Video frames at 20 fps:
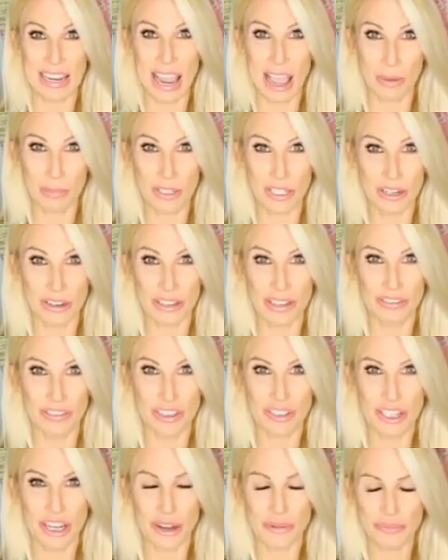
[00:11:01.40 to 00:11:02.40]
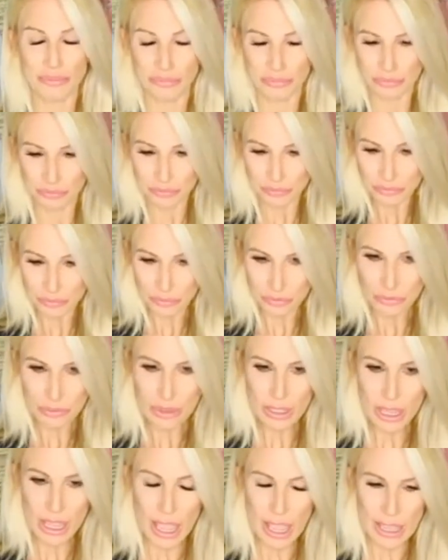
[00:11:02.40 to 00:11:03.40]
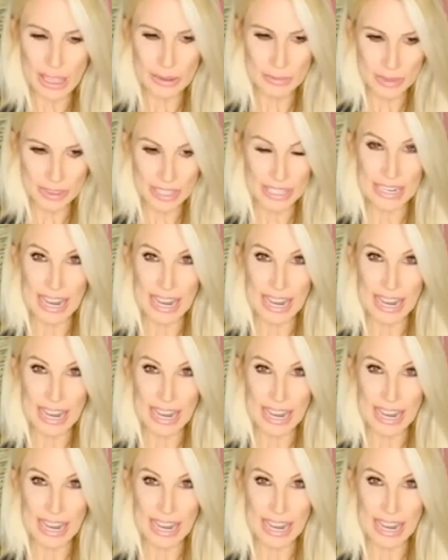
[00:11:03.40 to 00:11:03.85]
how much you're in the future. The